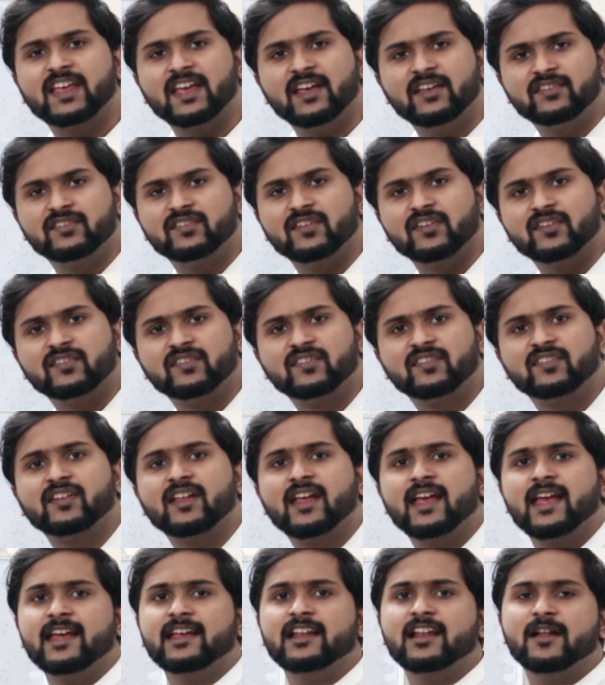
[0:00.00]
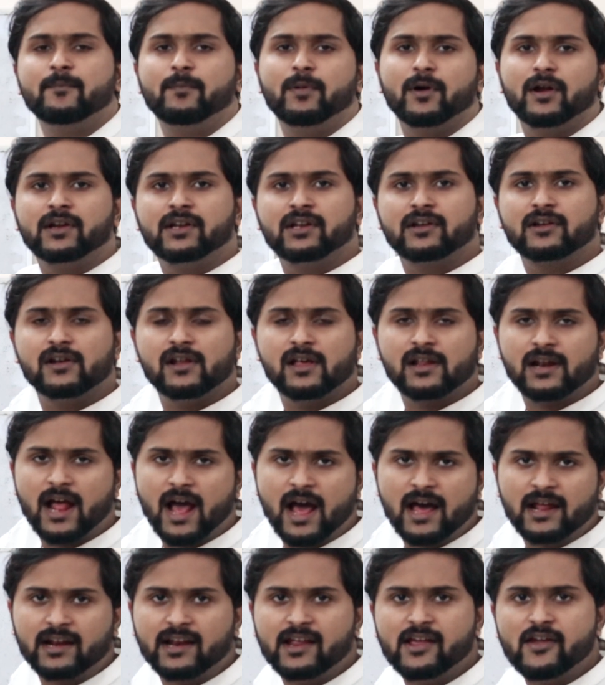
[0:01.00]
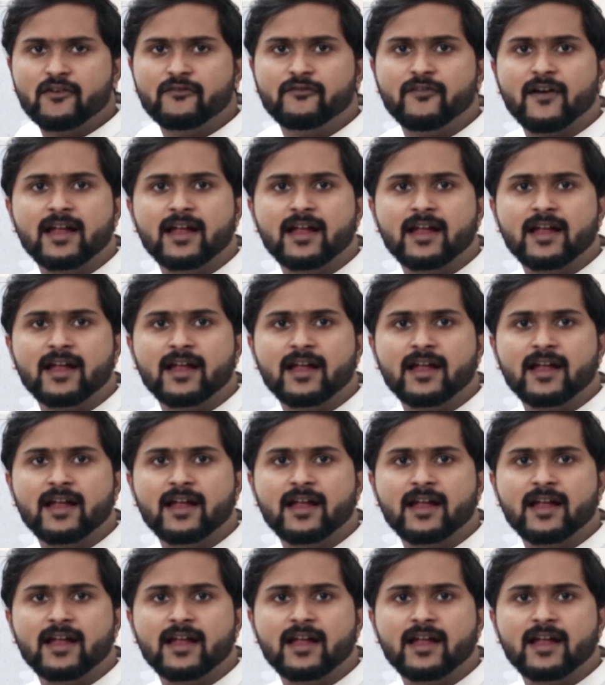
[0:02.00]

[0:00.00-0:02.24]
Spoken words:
cases, in a particular array of